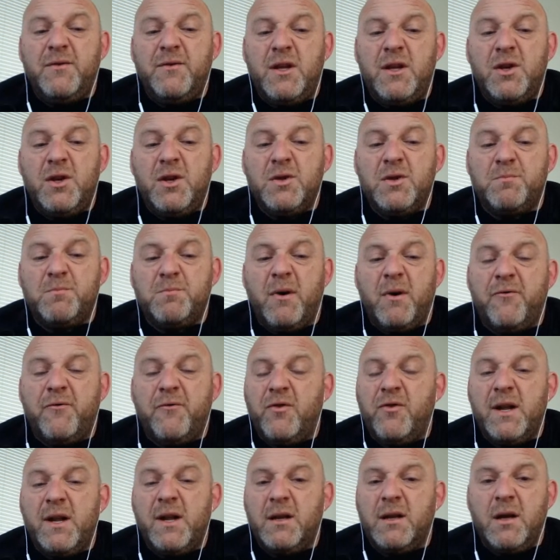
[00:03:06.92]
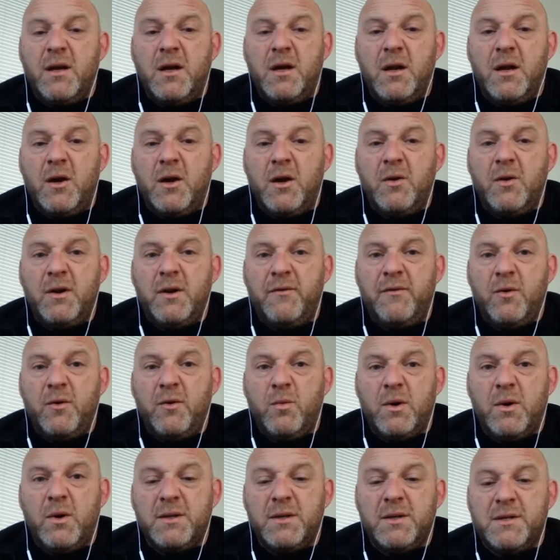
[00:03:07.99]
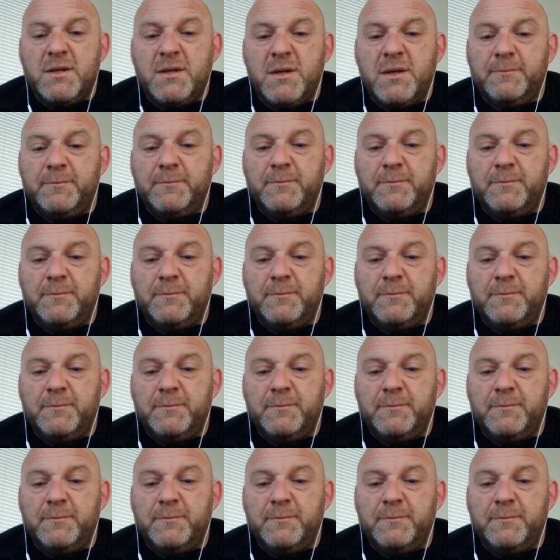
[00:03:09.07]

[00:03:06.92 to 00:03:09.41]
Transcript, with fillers: the use buffering alone if you want to.